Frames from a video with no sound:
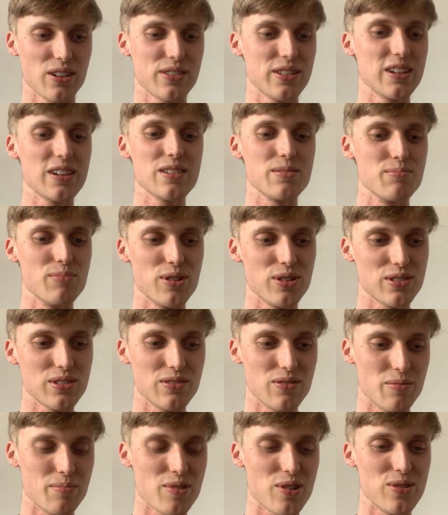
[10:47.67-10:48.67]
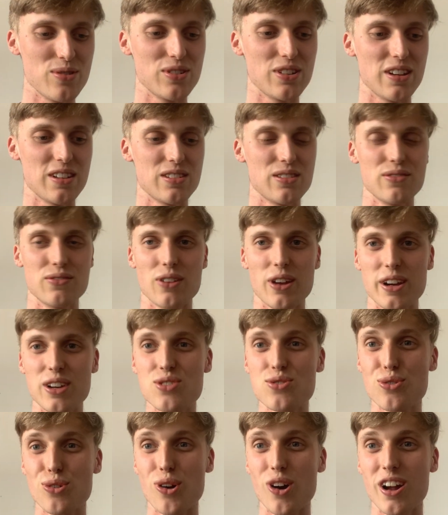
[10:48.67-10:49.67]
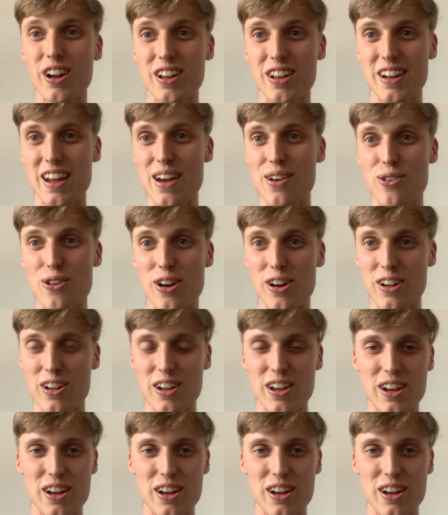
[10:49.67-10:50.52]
think it's much of a process of like trial and error.